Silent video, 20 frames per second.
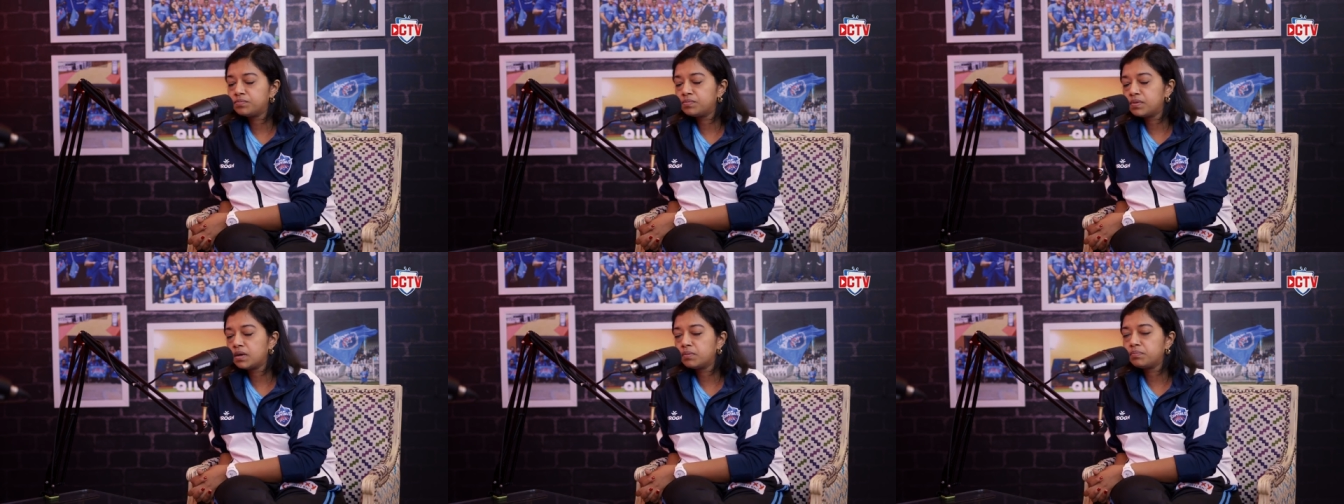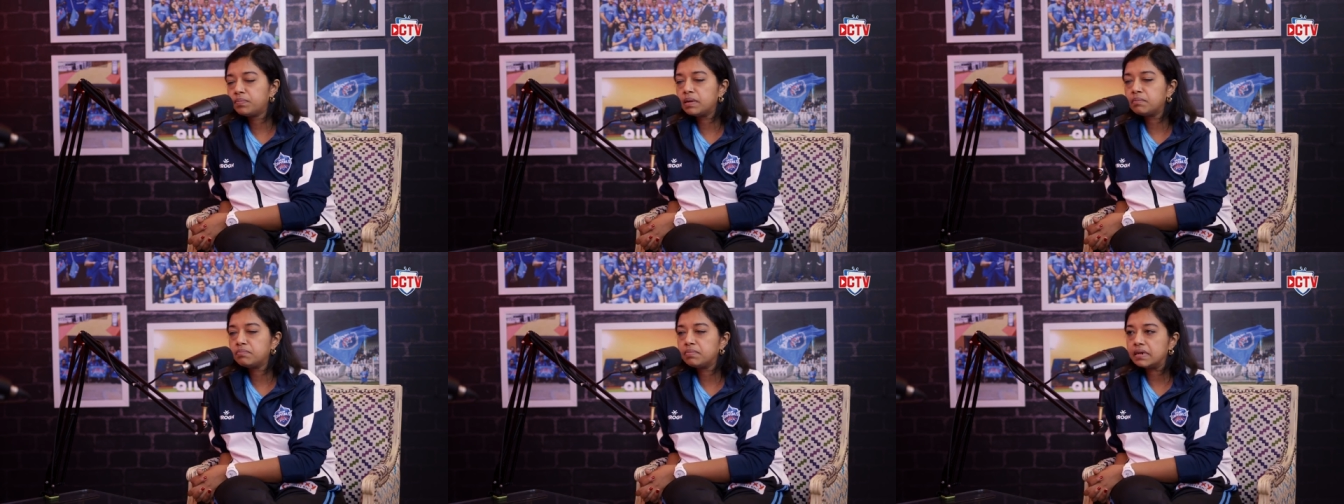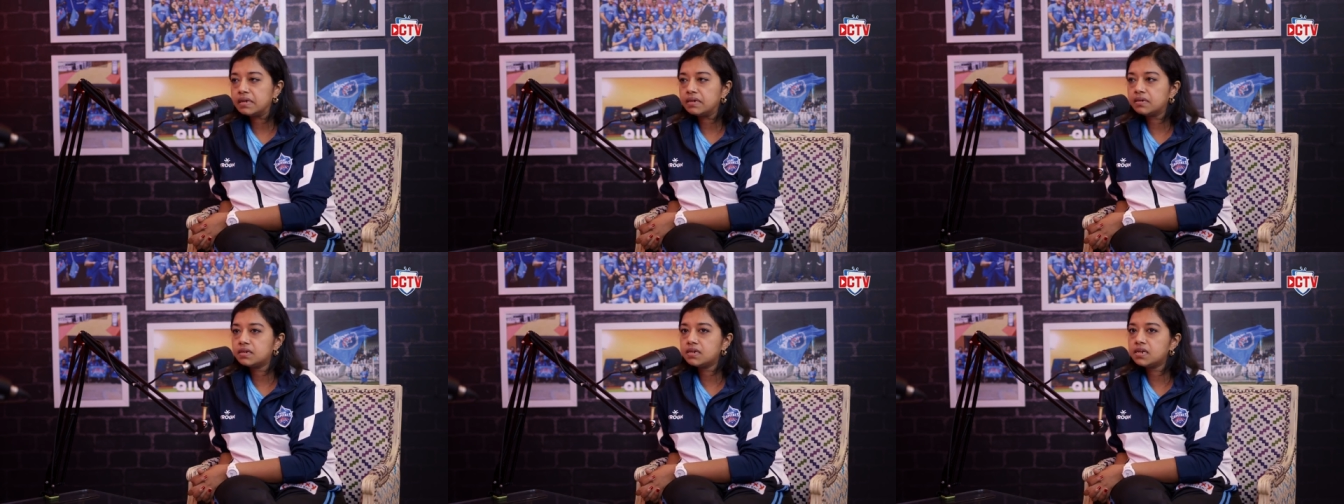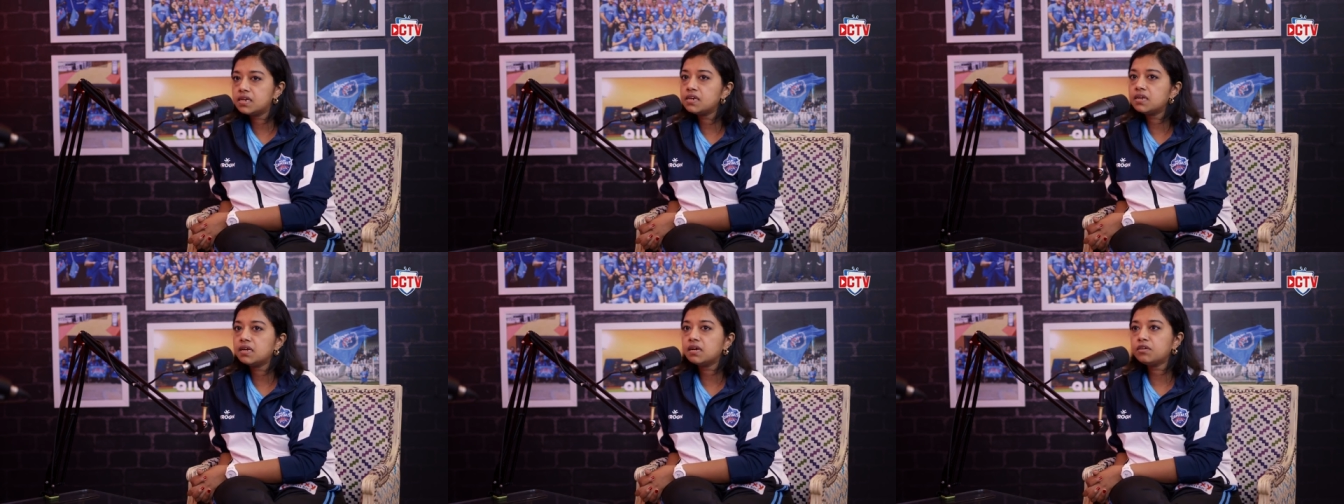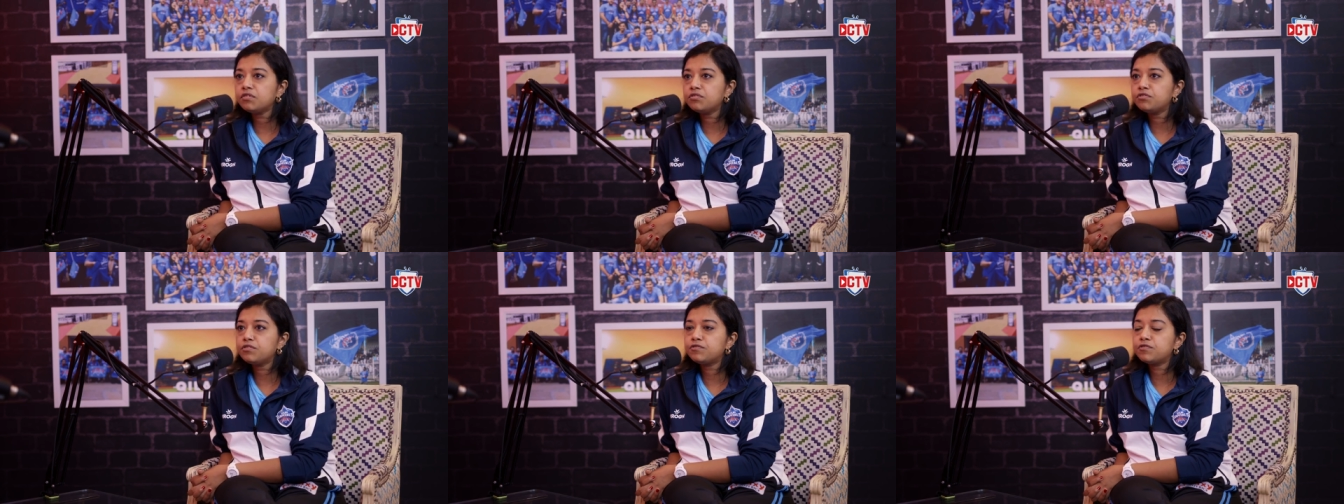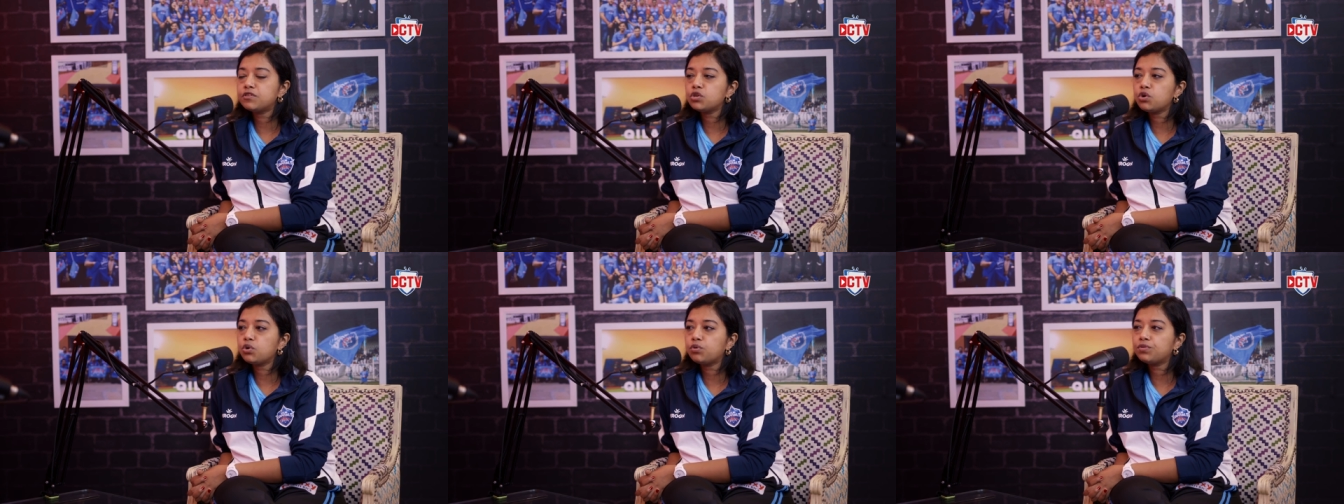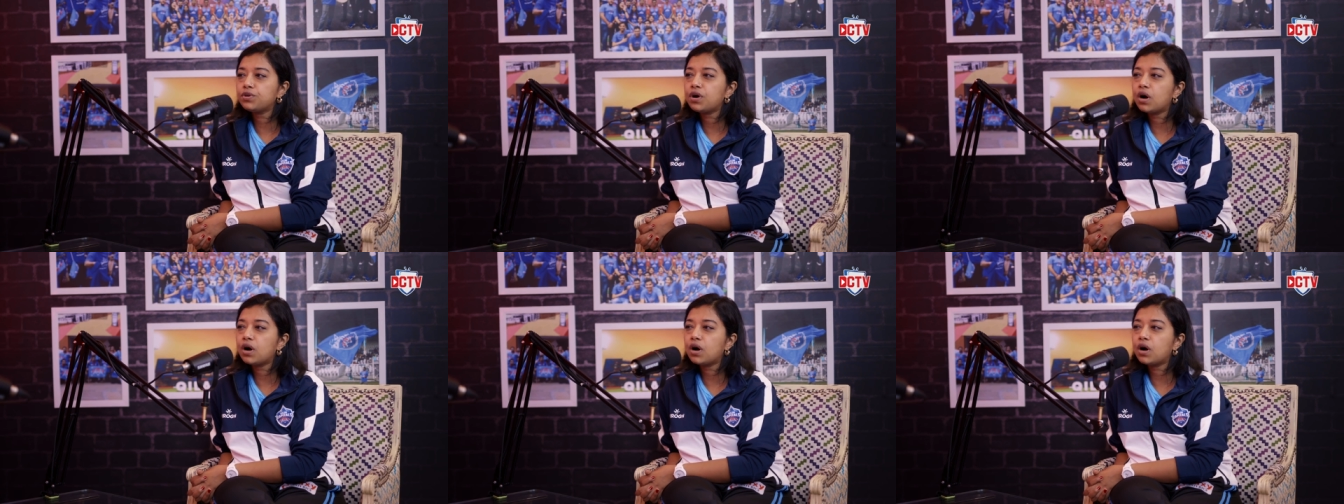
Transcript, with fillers: uh, being played in India, fifty over.